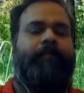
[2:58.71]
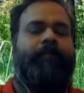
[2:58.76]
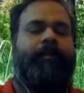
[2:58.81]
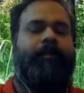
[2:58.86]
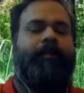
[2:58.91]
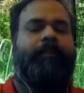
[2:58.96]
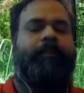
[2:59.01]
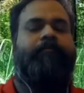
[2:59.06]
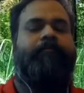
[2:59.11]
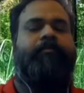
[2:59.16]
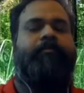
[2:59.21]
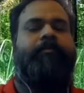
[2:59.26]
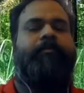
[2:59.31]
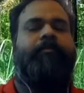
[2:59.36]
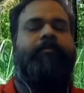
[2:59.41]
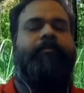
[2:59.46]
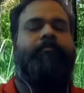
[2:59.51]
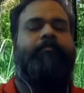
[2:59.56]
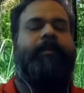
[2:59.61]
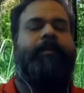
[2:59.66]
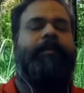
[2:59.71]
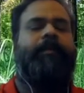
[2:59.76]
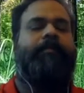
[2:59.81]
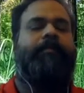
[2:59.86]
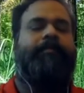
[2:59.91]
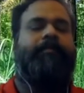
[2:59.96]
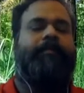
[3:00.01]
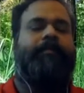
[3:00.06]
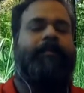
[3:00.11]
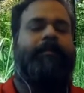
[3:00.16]
it is called Makar
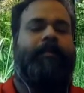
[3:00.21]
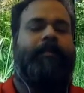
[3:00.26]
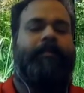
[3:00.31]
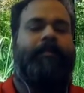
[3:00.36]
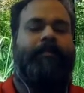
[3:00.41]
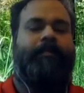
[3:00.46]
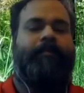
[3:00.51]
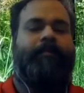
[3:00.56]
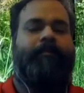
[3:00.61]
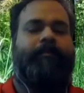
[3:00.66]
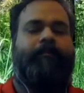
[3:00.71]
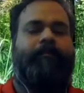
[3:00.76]
Sankranti.